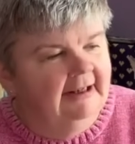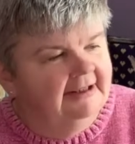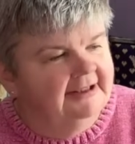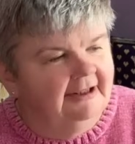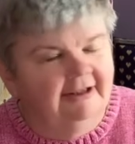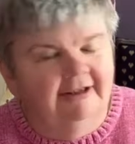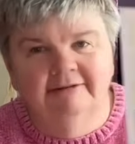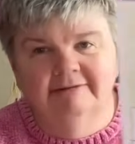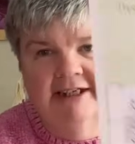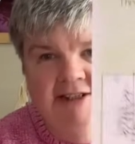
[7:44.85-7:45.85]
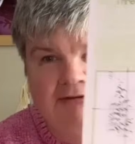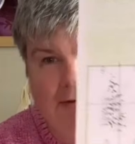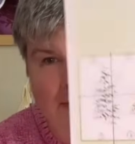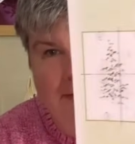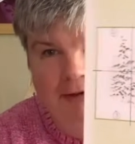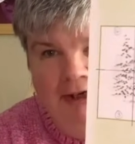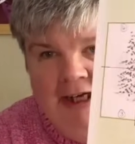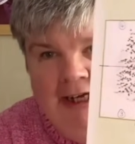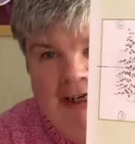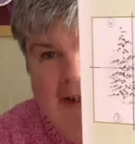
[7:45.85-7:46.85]
So that's roughly
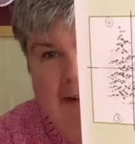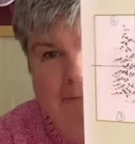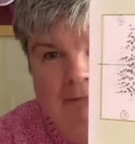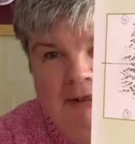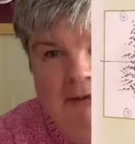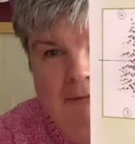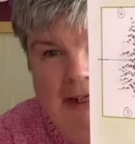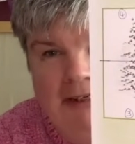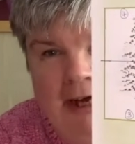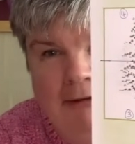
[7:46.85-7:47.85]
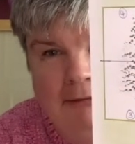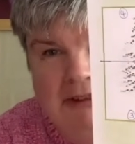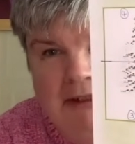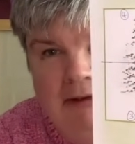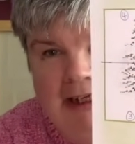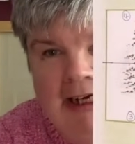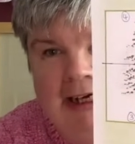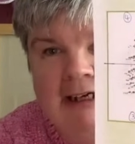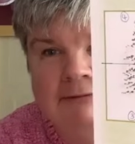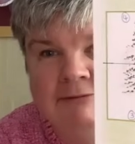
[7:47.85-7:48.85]
the bit how I'm doing
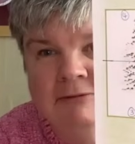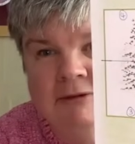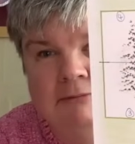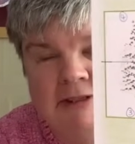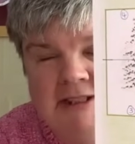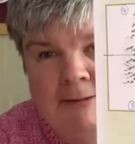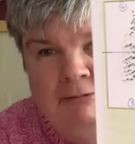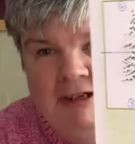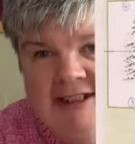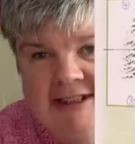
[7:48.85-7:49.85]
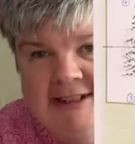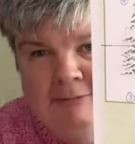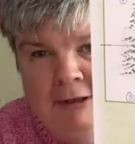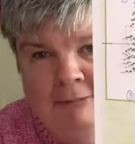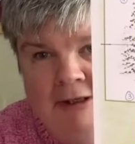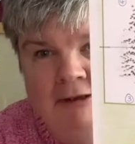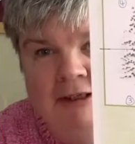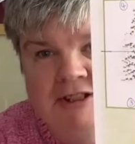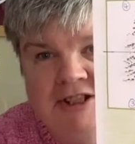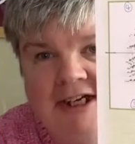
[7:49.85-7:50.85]
it. I've separated it properly on
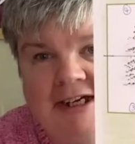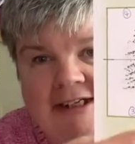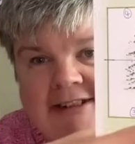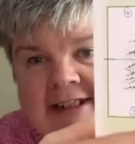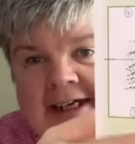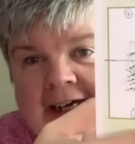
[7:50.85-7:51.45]
the chart.